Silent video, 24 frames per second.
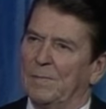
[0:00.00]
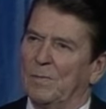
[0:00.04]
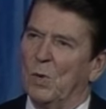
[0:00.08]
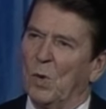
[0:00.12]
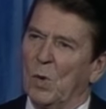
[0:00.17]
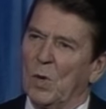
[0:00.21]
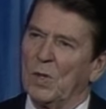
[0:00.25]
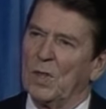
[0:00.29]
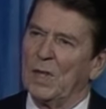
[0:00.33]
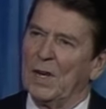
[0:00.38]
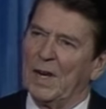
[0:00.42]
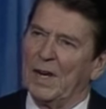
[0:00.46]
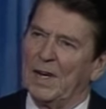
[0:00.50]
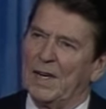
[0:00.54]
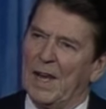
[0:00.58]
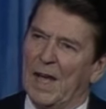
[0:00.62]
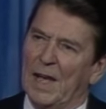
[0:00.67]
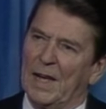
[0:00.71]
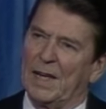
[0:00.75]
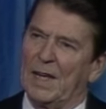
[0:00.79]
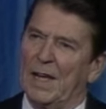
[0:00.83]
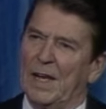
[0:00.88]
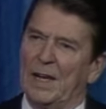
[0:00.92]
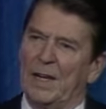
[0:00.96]
More than a
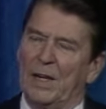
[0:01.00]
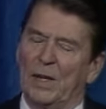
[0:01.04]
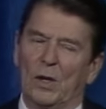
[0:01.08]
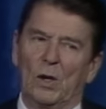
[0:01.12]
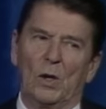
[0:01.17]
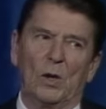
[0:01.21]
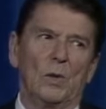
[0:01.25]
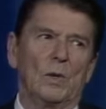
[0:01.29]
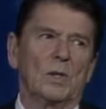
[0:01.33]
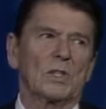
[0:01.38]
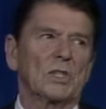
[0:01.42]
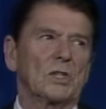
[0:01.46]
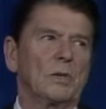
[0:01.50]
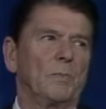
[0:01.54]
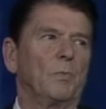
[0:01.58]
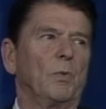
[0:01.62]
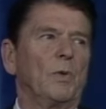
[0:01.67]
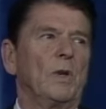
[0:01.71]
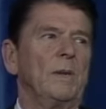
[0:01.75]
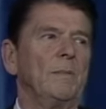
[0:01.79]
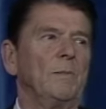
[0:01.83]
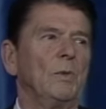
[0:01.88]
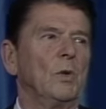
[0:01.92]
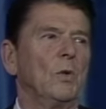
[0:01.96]
decade ago, a
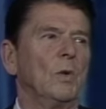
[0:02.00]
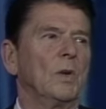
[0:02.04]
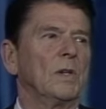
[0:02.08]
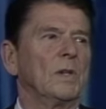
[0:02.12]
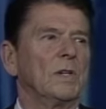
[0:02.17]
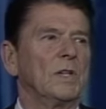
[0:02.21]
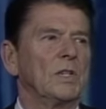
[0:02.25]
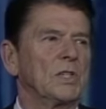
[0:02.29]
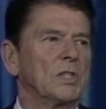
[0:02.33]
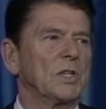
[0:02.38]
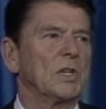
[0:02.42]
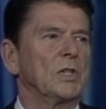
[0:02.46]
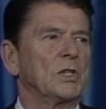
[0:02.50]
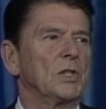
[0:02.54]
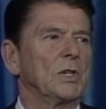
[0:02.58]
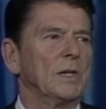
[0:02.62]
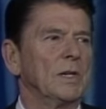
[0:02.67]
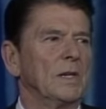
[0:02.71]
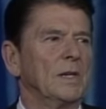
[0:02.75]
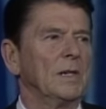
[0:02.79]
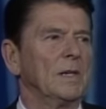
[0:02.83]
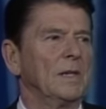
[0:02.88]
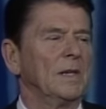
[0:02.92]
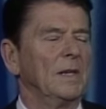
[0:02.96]
Supreme Court
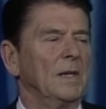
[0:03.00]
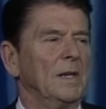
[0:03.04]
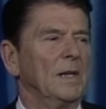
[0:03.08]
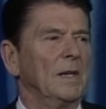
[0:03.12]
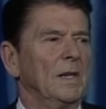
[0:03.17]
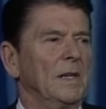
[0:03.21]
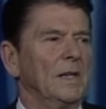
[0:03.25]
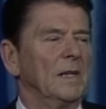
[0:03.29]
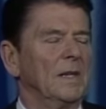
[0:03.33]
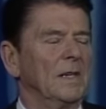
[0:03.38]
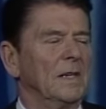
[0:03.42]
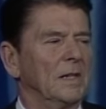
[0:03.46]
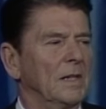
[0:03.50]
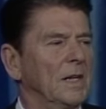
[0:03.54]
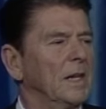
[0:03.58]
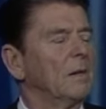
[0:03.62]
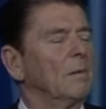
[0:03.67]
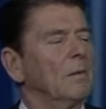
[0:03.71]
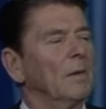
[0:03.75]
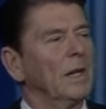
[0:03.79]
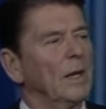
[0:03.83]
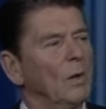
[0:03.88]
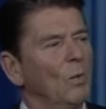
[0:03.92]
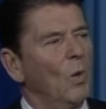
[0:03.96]
decision
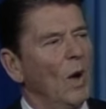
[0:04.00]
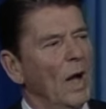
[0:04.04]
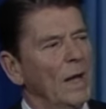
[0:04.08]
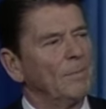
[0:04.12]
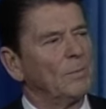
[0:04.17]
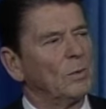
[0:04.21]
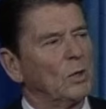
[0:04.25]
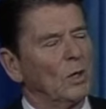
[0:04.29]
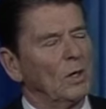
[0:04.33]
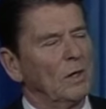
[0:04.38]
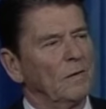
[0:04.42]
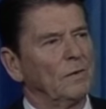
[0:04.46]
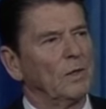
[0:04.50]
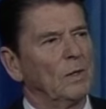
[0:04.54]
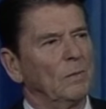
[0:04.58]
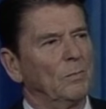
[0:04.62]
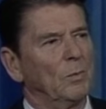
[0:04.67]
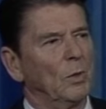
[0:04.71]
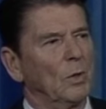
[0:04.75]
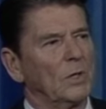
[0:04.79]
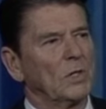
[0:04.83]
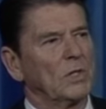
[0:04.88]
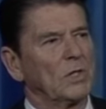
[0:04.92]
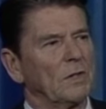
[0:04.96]
literally wiped off the
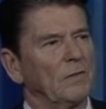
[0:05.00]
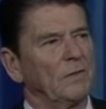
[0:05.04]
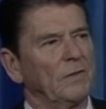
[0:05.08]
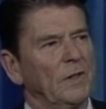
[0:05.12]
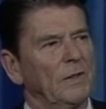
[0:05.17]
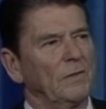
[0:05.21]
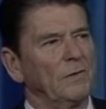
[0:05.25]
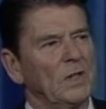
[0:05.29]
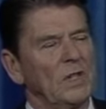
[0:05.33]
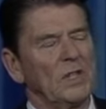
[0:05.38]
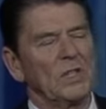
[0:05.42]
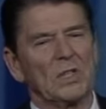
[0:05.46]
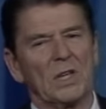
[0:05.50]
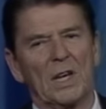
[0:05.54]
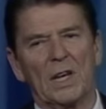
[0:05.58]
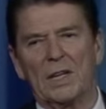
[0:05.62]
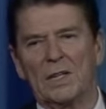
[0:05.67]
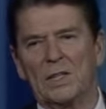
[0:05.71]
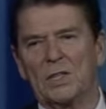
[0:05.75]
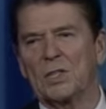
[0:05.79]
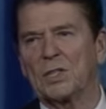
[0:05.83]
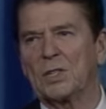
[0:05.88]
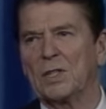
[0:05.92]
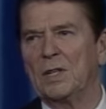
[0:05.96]
books of fifty
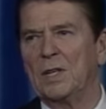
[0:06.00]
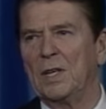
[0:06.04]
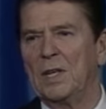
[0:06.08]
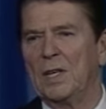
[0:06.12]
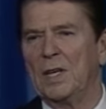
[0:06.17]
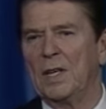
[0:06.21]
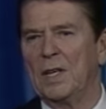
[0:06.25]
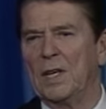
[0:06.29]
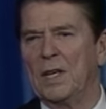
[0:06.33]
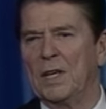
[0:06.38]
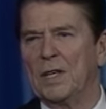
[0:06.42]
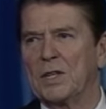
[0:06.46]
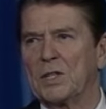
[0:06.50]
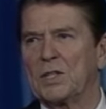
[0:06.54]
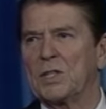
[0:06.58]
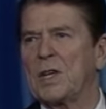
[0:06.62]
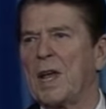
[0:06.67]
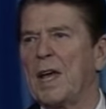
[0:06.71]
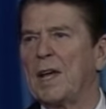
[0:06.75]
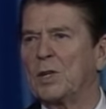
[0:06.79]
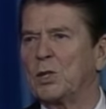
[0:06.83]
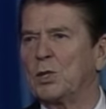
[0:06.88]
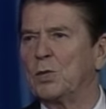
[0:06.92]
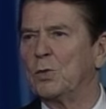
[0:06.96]
states
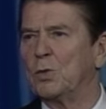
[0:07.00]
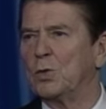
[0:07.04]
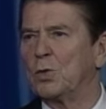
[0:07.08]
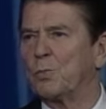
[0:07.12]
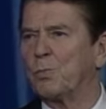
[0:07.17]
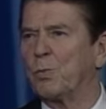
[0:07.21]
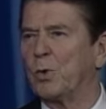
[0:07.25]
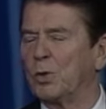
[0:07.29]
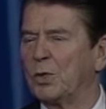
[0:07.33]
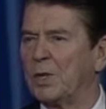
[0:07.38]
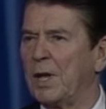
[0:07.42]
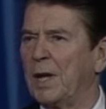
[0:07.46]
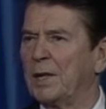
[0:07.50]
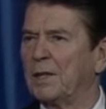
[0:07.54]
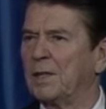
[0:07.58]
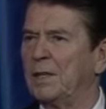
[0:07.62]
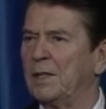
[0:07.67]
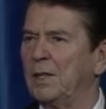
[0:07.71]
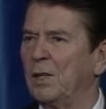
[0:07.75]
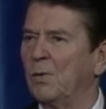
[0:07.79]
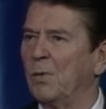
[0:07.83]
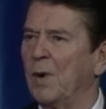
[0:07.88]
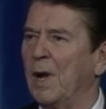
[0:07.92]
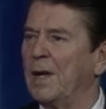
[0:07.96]
statutes
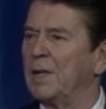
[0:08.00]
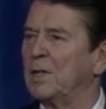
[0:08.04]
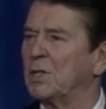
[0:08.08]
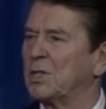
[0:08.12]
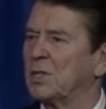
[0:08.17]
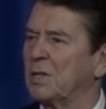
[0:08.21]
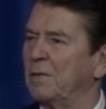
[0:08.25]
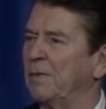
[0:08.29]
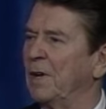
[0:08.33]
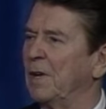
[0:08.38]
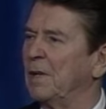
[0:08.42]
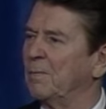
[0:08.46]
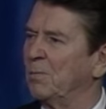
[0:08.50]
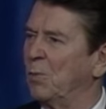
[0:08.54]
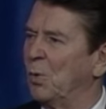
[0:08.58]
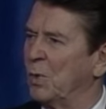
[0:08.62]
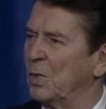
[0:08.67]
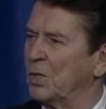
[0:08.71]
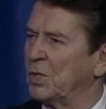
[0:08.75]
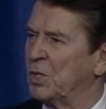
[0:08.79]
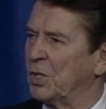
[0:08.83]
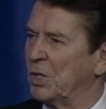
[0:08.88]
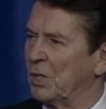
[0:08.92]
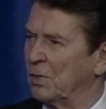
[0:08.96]
protecting the rights of
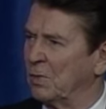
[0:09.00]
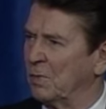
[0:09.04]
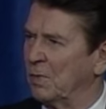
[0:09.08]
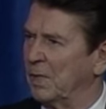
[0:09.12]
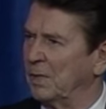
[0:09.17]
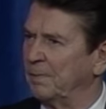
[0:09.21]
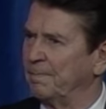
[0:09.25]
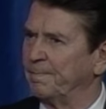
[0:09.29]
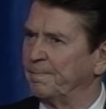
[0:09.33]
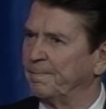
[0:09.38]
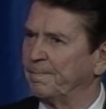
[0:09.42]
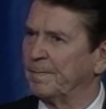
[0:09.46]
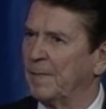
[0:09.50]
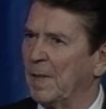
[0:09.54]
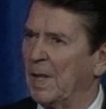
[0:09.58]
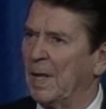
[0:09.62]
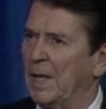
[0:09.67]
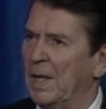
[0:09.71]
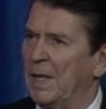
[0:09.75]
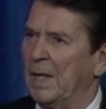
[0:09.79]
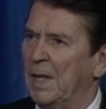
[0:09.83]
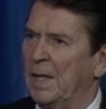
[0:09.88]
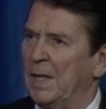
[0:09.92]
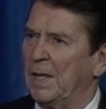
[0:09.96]
unborn children.
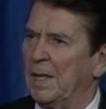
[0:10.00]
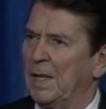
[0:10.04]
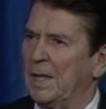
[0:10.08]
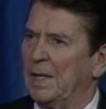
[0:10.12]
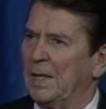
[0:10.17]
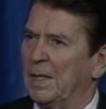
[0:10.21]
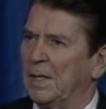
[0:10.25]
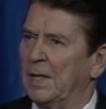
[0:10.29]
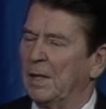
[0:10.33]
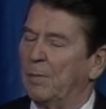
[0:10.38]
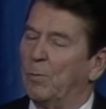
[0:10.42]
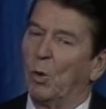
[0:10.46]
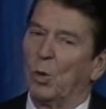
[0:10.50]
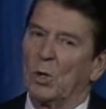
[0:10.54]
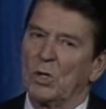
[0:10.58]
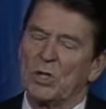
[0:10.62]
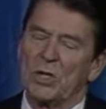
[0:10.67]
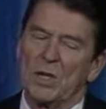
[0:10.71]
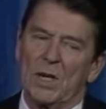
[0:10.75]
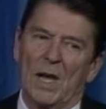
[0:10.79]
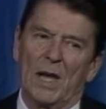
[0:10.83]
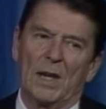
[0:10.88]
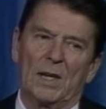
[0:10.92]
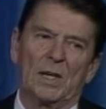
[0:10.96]

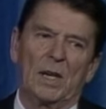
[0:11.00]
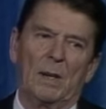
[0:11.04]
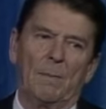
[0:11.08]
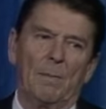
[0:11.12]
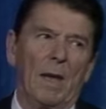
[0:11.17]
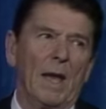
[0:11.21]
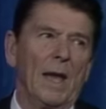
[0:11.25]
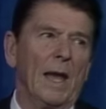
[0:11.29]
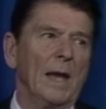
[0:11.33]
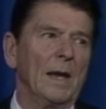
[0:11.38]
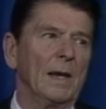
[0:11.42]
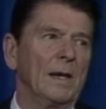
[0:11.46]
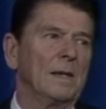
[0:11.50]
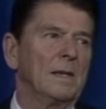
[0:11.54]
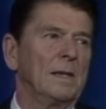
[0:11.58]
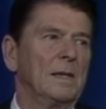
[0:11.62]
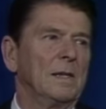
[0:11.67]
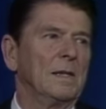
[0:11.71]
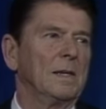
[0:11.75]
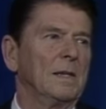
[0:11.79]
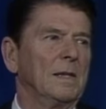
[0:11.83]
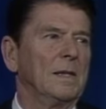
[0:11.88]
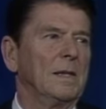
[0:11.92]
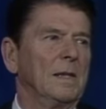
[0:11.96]
Abortion on demand
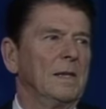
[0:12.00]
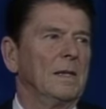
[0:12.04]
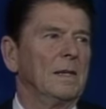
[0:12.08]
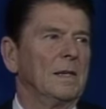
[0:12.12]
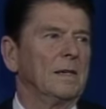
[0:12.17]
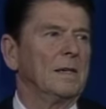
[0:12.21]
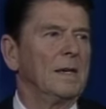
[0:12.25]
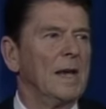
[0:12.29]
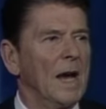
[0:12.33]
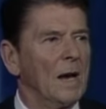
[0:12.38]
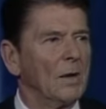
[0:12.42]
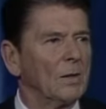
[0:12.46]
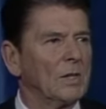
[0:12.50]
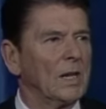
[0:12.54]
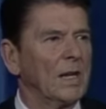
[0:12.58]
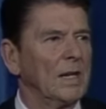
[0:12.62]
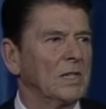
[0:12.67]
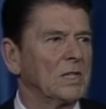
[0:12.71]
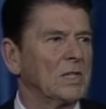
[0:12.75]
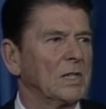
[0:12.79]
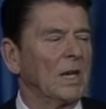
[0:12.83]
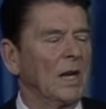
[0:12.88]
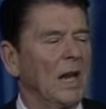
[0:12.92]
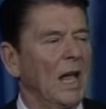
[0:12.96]
now
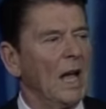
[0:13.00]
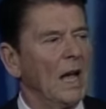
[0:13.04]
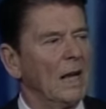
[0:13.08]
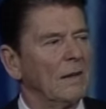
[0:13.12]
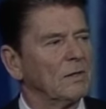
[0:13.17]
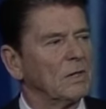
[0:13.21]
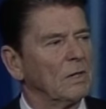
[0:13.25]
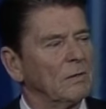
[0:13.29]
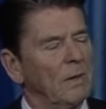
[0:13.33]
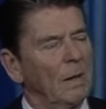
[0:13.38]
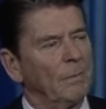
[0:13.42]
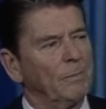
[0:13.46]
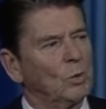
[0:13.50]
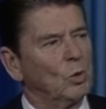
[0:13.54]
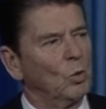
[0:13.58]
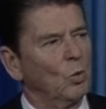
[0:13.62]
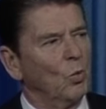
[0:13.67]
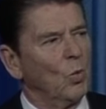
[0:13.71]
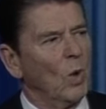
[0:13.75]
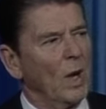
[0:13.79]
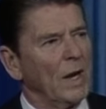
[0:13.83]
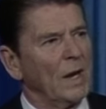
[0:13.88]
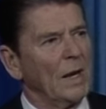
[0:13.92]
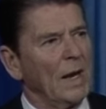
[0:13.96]
takes the lives of up to
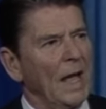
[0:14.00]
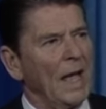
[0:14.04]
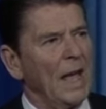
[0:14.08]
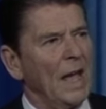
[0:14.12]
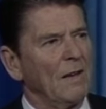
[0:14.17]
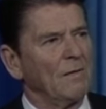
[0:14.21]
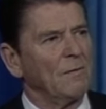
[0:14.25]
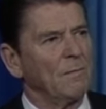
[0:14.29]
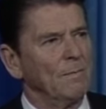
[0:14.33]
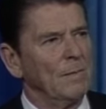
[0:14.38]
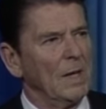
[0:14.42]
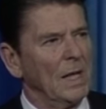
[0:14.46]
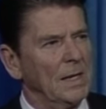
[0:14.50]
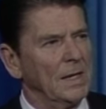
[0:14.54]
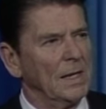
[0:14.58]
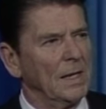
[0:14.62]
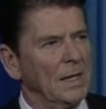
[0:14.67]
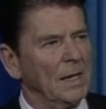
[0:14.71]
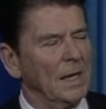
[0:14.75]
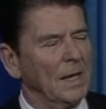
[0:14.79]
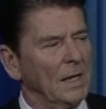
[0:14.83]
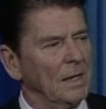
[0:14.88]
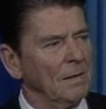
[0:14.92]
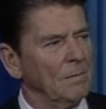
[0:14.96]
one and a half
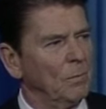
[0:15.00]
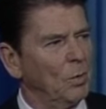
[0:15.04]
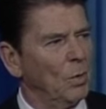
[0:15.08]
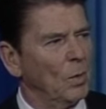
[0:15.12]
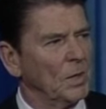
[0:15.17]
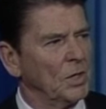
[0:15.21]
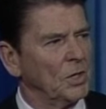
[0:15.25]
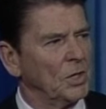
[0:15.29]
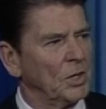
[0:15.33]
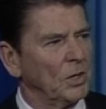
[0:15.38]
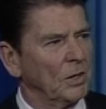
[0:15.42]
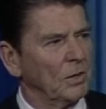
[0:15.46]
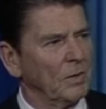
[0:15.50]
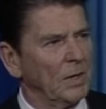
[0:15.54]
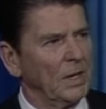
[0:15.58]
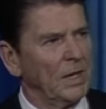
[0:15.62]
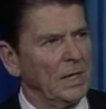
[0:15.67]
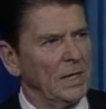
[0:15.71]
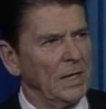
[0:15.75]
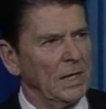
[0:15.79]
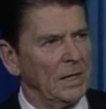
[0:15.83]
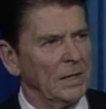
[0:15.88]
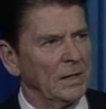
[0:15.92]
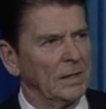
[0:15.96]
million unborn children a
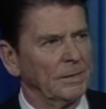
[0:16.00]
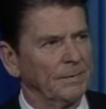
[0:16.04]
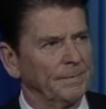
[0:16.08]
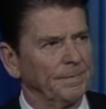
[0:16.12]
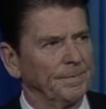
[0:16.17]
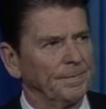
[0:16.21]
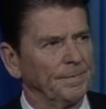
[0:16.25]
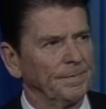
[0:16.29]
year.